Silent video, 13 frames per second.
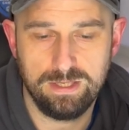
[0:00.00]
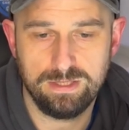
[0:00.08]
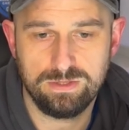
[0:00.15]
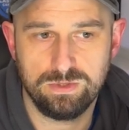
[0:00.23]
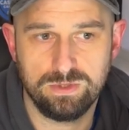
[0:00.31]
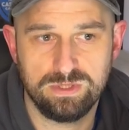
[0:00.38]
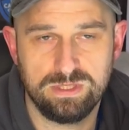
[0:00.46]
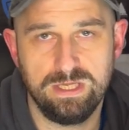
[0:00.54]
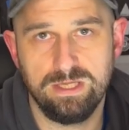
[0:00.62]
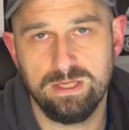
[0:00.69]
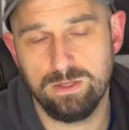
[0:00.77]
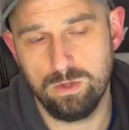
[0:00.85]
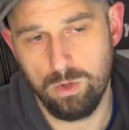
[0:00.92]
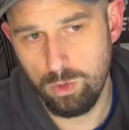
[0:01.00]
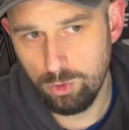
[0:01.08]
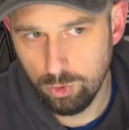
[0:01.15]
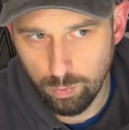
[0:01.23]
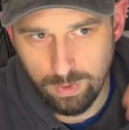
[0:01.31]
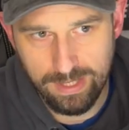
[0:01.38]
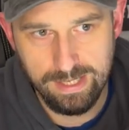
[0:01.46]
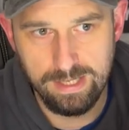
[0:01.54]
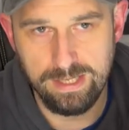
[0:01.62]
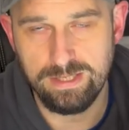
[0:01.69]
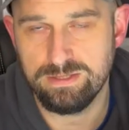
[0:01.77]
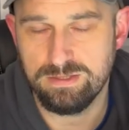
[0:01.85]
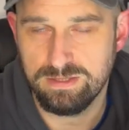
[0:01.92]
So sinking all the way
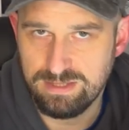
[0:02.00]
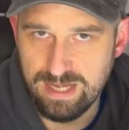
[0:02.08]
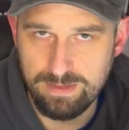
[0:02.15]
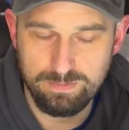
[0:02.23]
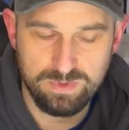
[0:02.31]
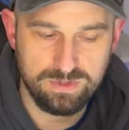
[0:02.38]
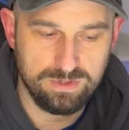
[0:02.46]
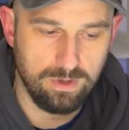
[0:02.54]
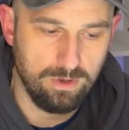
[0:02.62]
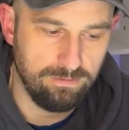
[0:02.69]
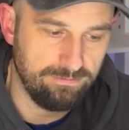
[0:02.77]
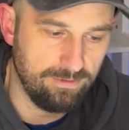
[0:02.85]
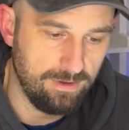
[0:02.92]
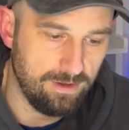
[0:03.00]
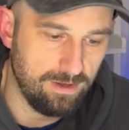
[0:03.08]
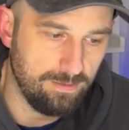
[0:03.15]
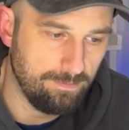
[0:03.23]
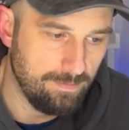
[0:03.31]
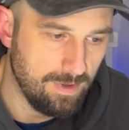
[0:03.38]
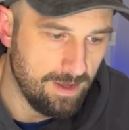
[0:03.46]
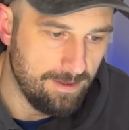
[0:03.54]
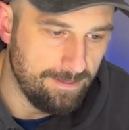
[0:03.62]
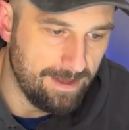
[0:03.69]
into the depths of the